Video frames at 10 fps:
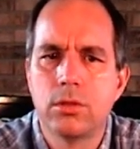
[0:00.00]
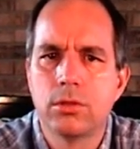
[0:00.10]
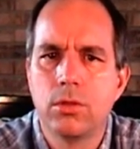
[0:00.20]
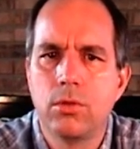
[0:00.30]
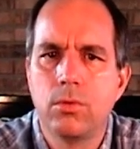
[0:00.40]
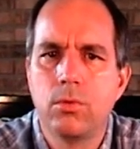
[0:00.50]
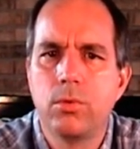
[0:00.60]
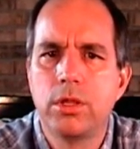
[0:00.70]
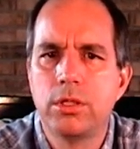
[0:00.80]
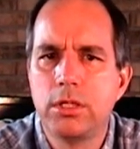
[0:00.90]
So
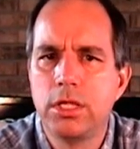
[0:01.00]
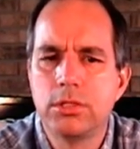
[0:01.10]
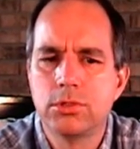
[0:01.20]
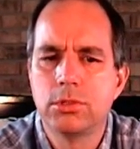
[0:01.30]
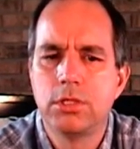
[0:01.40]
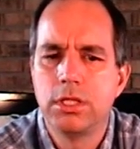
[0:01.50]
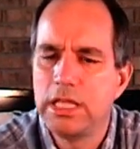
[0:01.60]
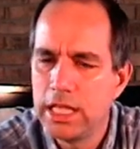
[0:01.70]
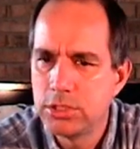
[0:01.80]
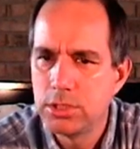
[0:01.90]
when a teacher
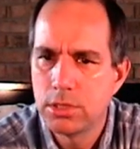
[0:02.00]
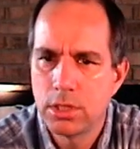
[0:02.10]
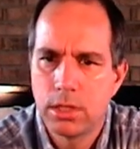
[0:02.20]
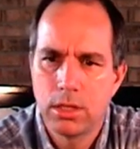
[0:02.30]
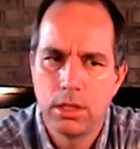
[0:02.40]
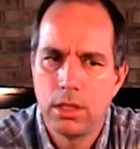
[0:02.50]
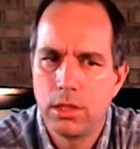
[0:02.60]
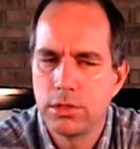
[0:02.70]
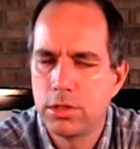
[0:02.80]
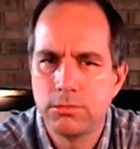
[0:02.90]
teaches
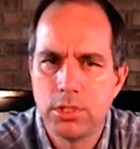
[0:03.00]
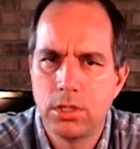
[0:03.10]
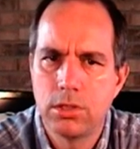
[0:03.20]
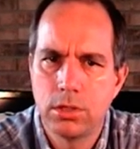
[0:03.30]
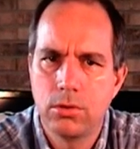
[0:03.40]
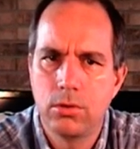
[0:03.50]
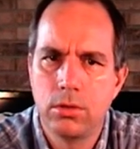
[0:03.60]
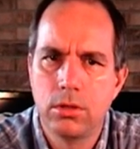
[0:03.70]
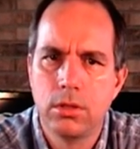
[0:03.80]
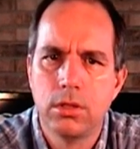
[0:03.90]
a subject in school,